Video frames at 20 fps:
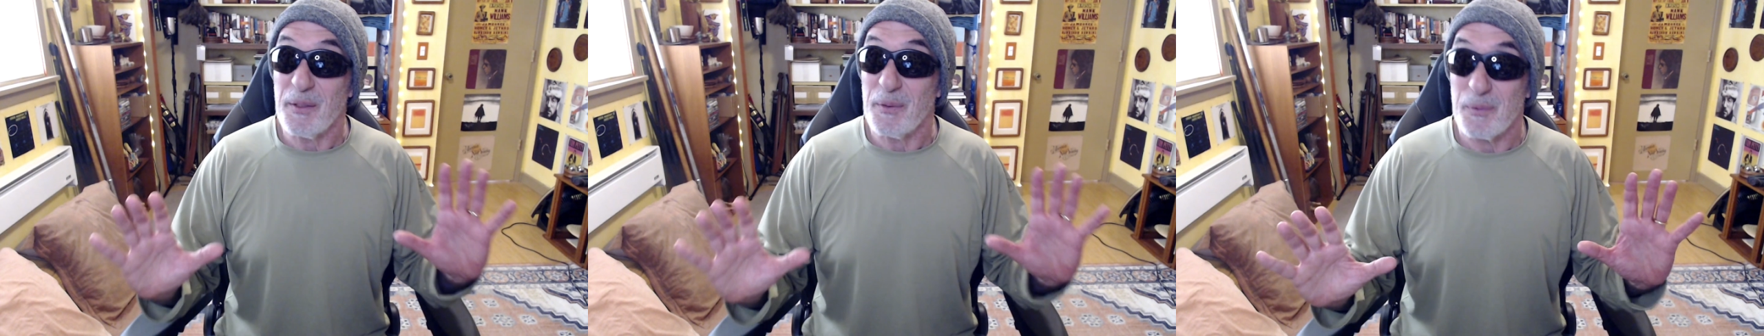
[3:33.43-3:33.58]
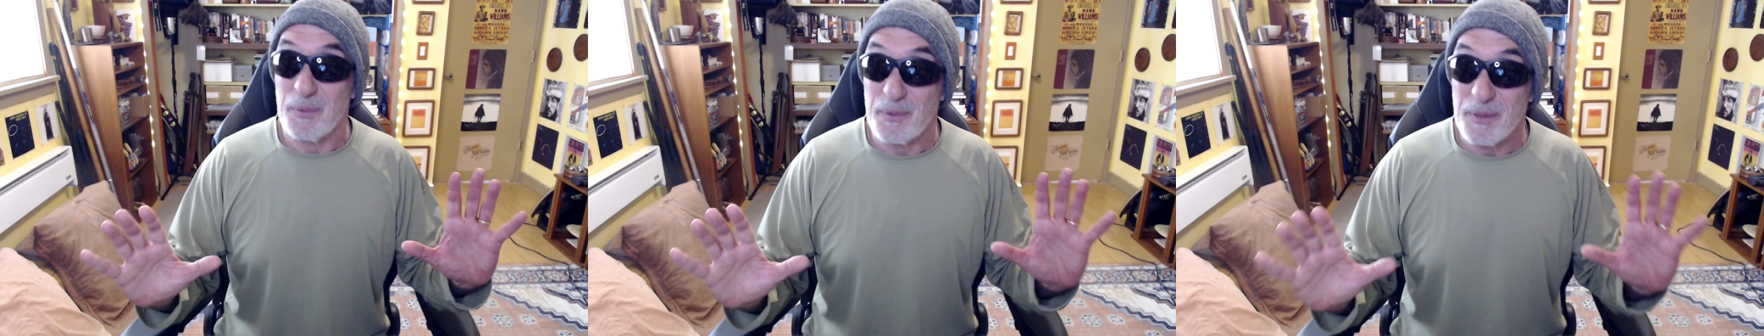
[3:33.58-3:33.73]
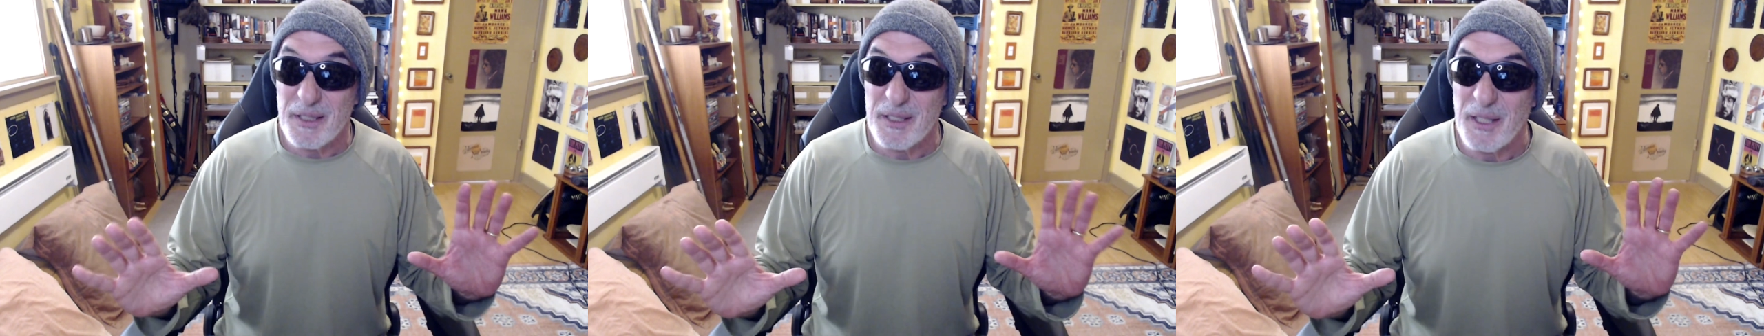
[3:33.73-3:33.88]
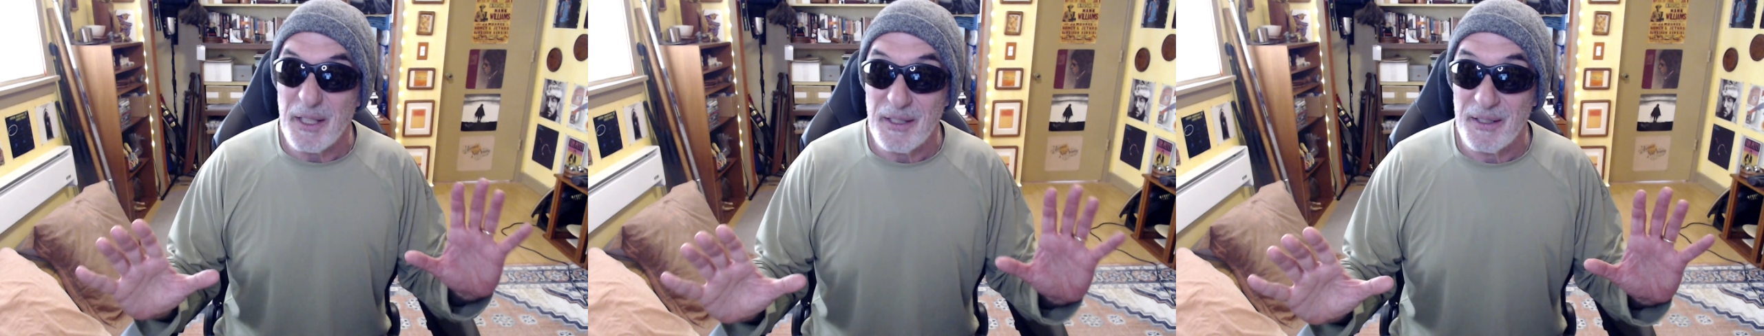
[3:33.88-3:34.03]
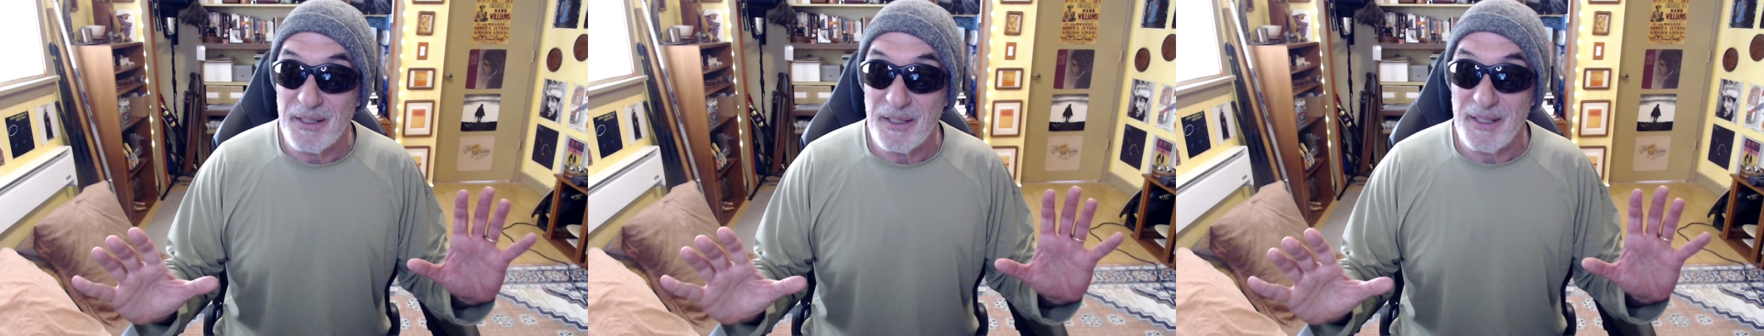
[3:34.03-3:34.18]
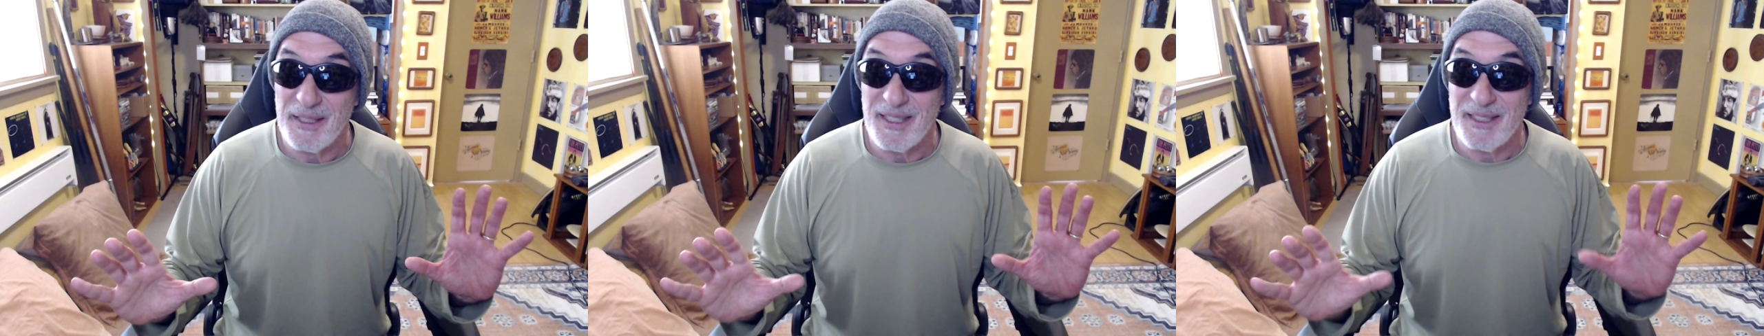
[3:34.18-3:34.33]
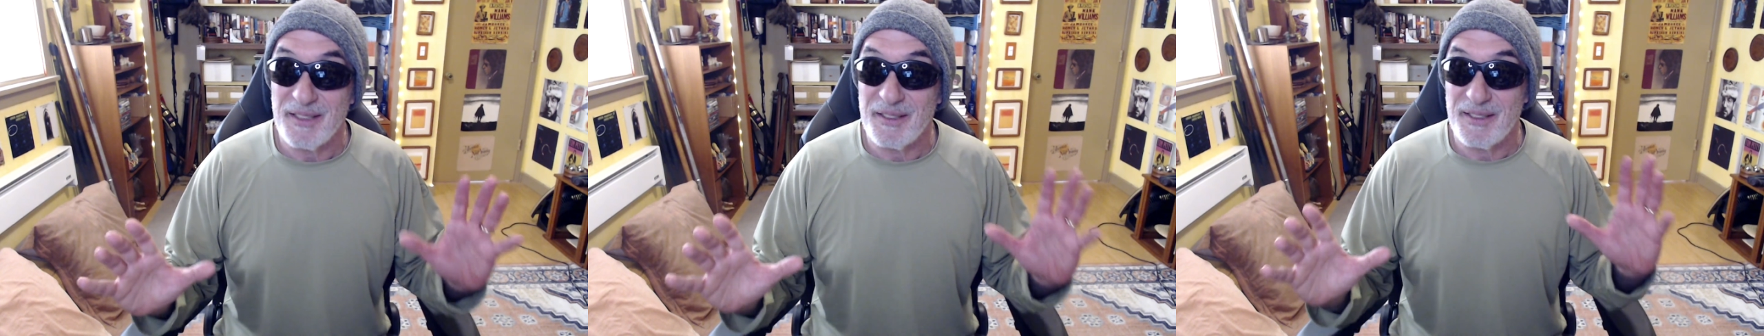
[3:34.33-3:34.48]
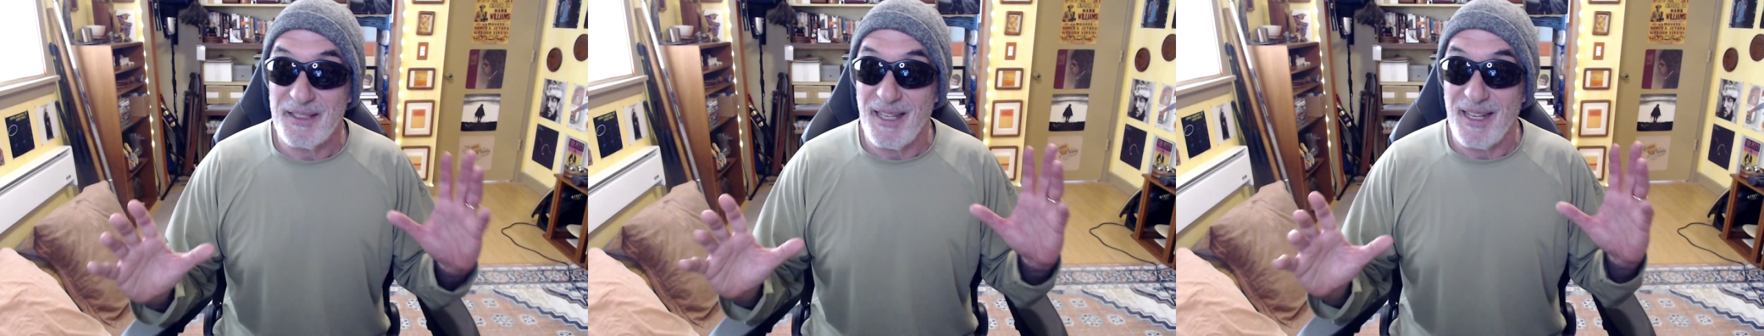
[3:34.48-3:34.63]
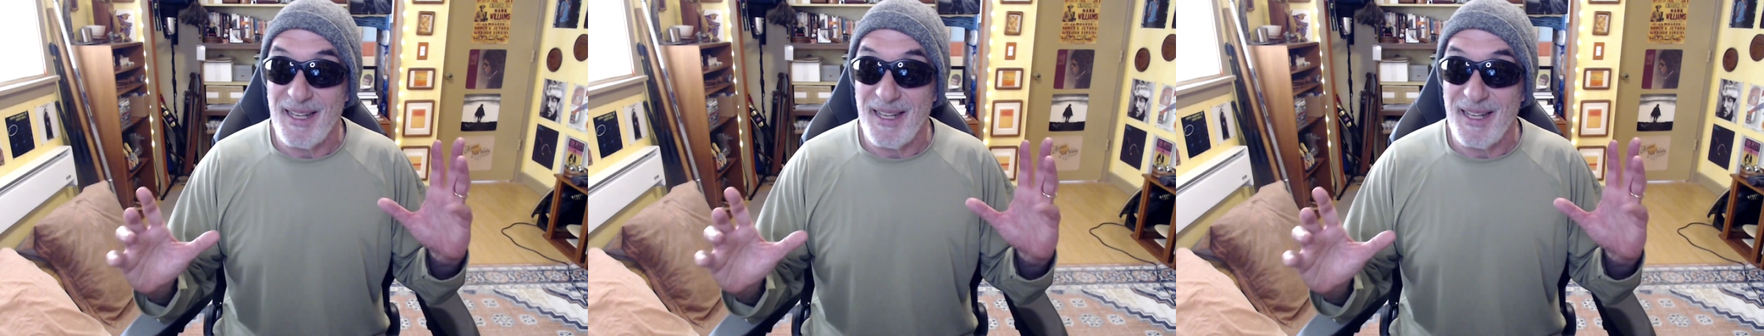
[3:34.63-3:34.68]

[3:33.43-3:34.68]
really good is